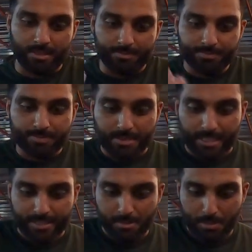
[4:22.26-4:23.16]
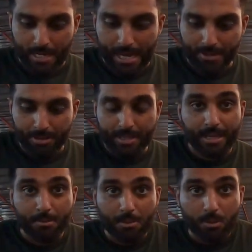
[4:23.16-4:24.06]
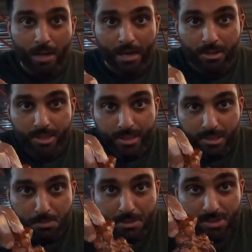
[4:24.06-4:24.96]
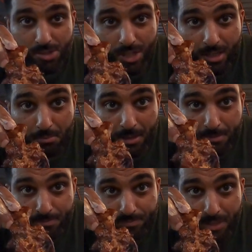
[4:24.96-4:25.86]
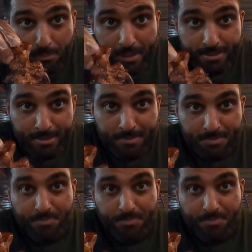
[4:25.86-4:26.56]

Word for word: I think it's a bit hot right now, but wow, look at this piece of chicken, man. Amazing.